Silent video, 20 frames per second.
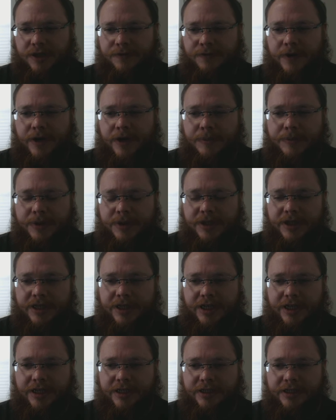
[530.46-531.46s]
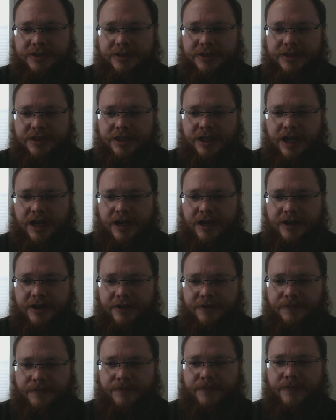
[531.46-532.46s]
stuff up, and
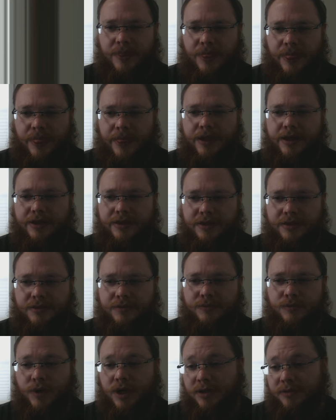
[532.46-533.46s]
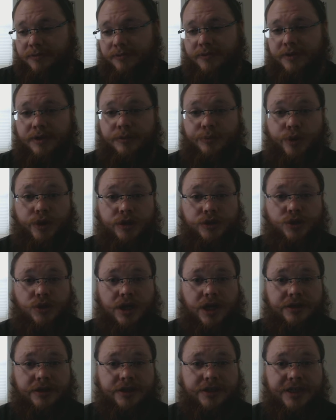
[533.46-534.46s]
I'm going to
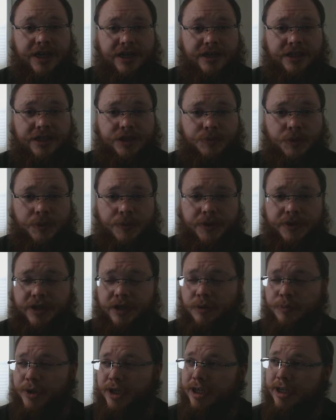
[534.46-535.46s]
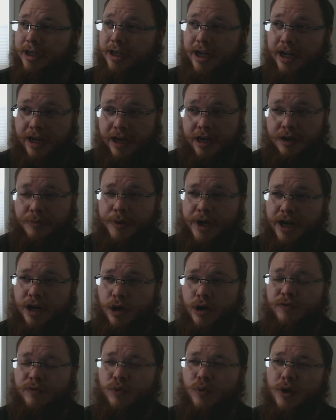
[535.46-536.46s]
try the diet experiment. That'll be it. I got to
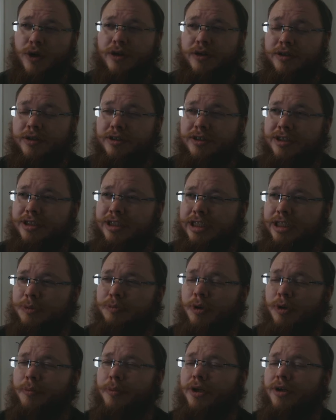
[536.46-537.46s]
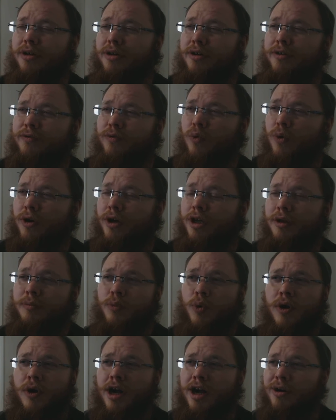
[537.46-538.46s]
back off work because this experiment of working
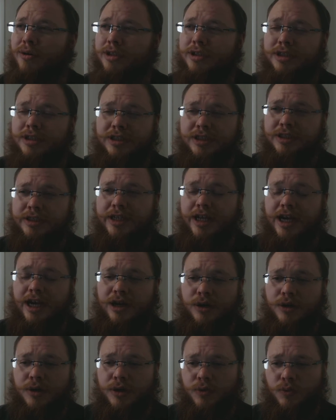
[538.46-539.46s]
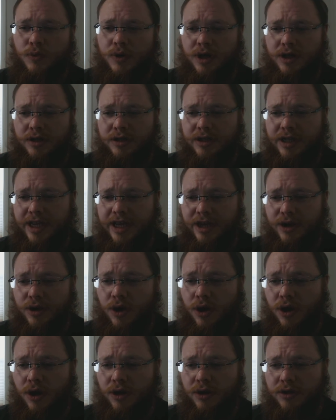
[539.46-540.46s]
more hours has not gone well at
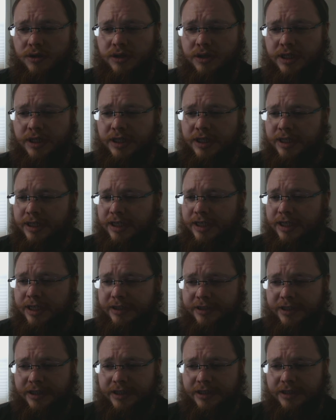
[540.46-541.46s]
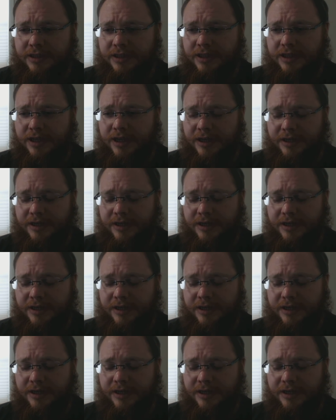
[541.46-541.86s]
all. And then